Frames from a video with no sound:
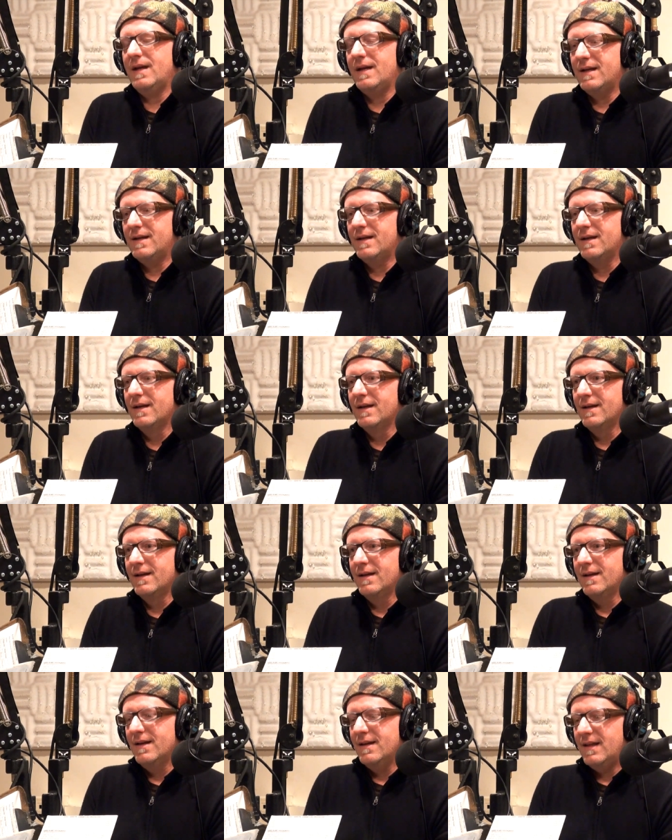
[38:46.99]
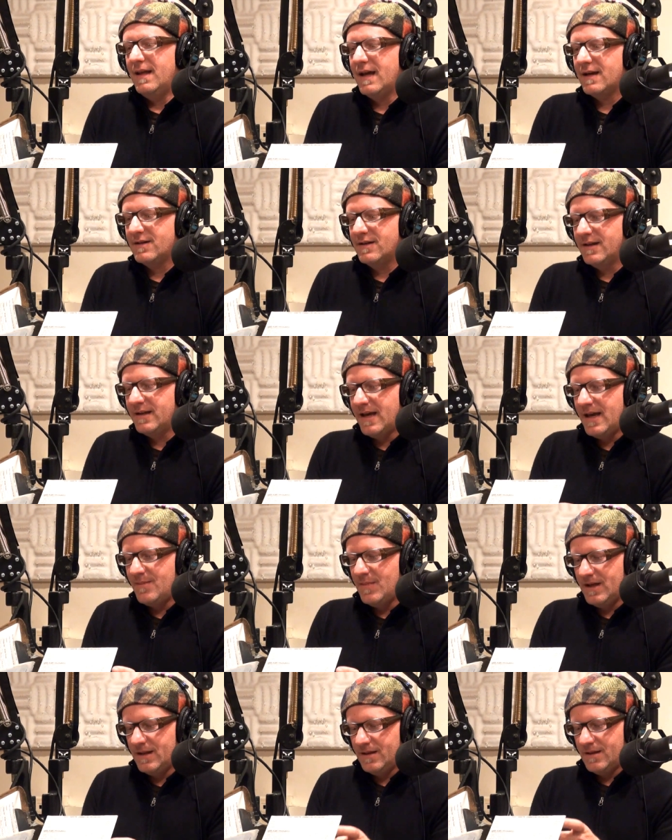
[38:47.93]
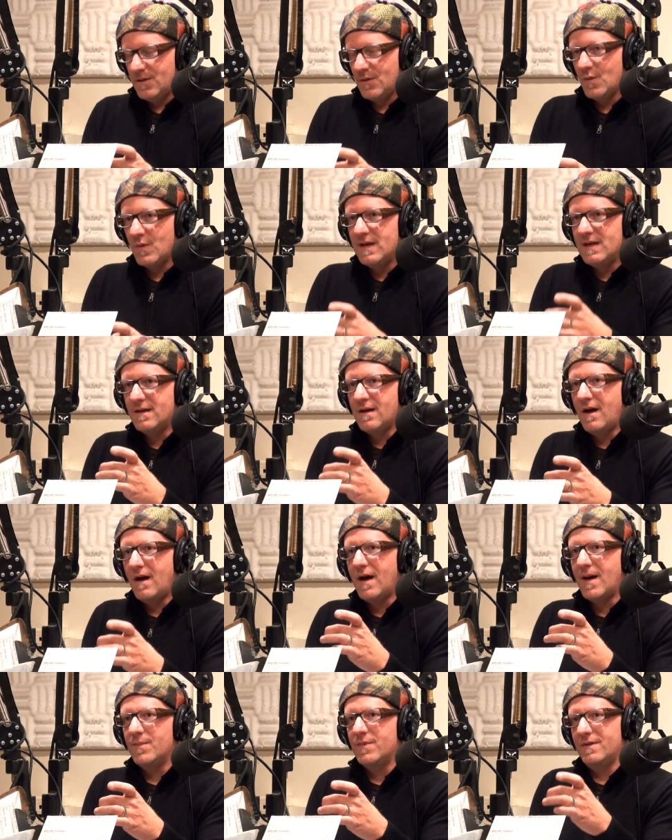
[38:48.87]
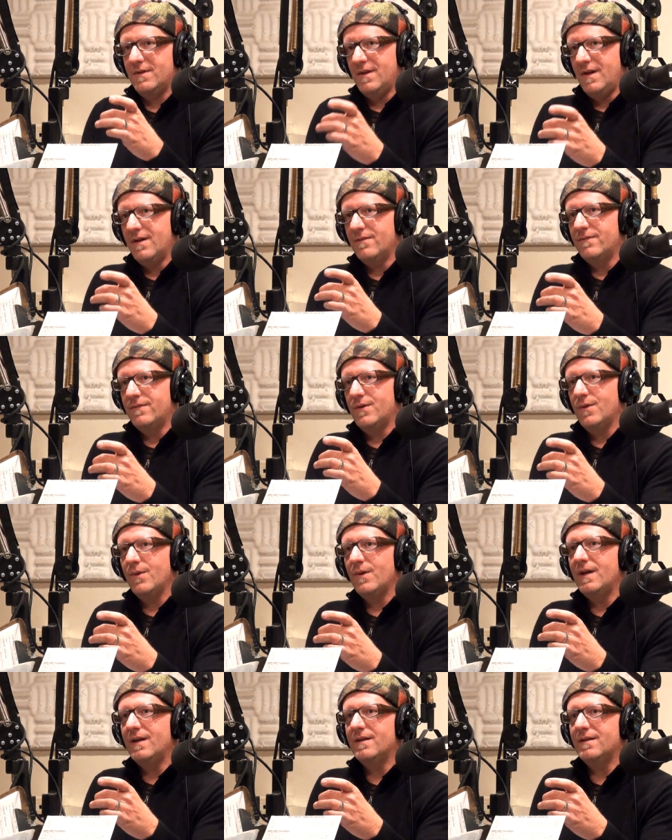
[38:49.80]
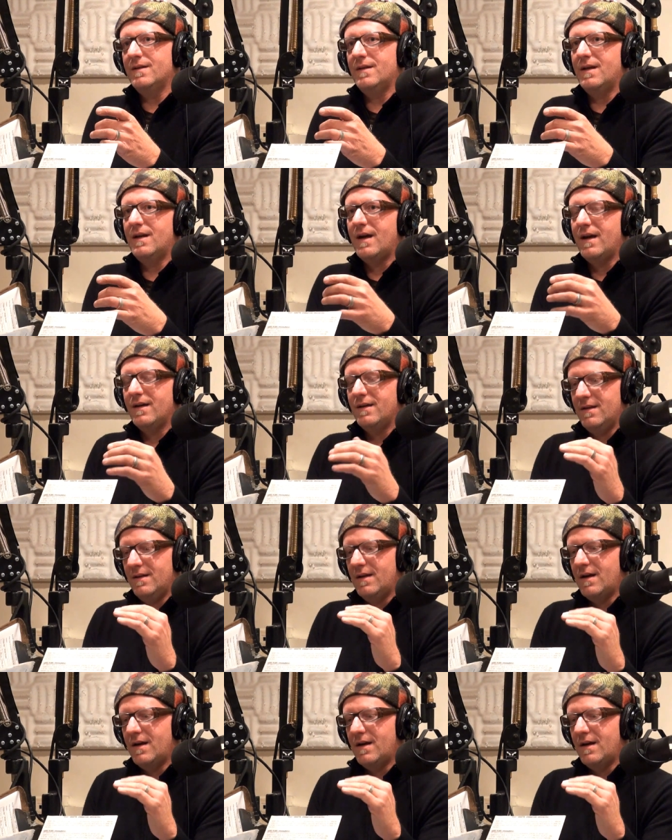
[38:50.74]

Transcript: And they actually gave me three tops of trees that I